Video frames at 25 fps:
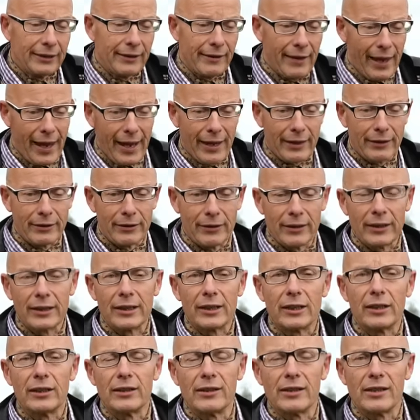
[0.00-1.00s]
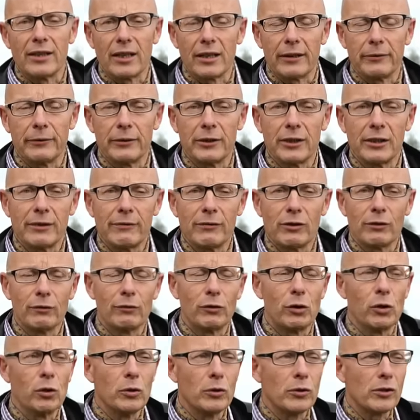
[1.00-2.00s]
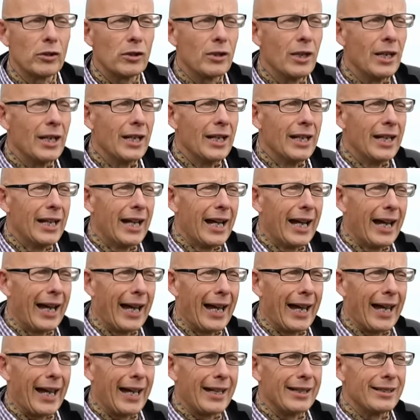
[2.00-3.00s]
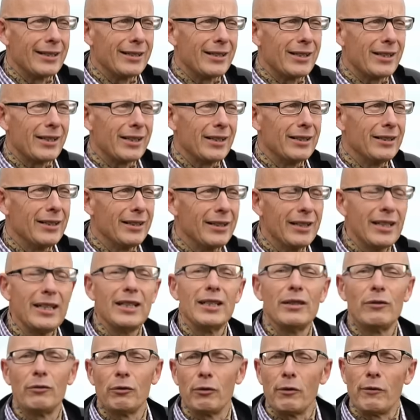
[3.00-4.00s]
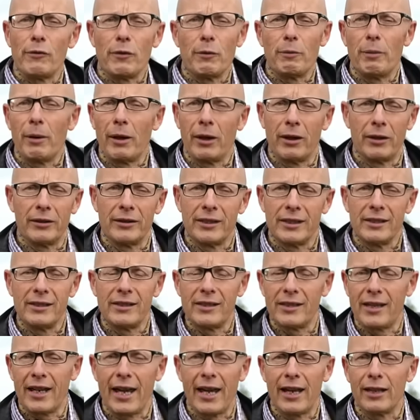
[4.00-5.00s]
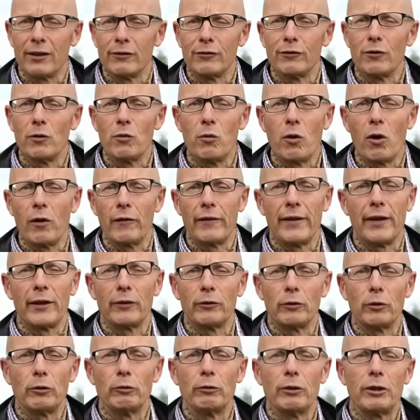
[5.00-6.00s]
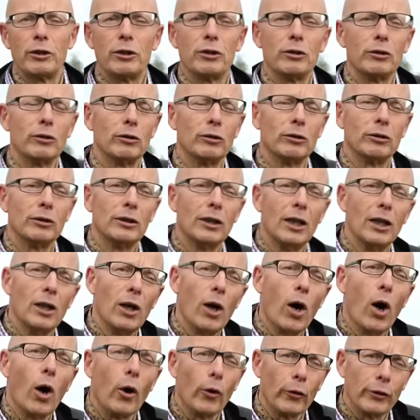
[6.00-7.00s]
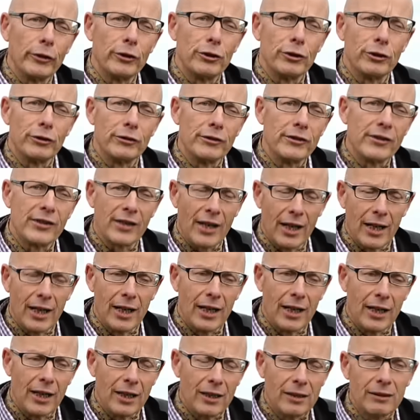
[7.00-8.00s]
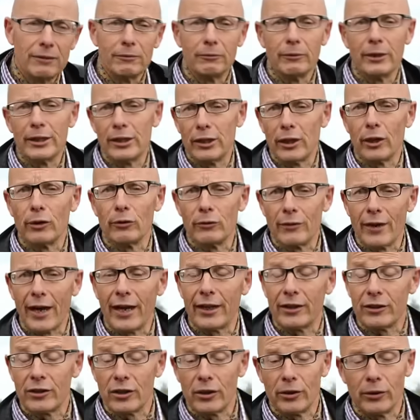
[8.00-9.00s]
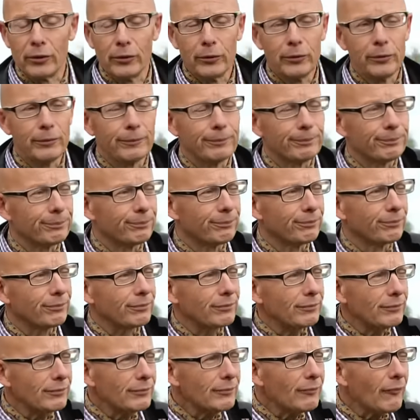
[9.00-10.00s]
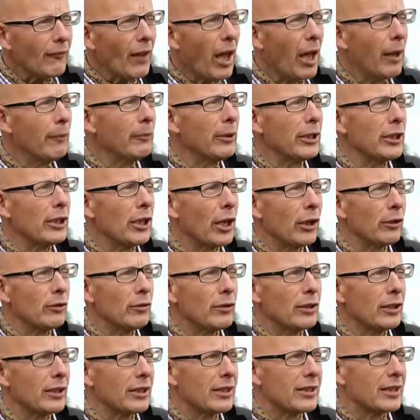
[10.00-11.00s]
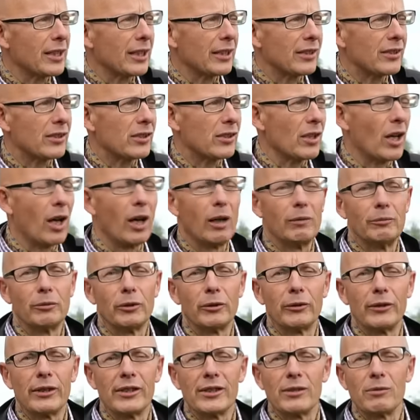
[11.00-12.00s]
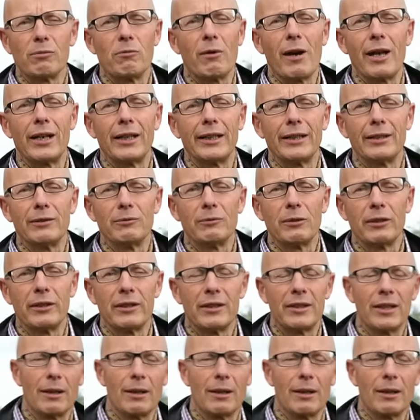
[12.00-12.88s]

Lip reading: than the Conservatives, of course. And neither of the parties stand for what their original origins are. We know that too. And we know that Starmer is well in with the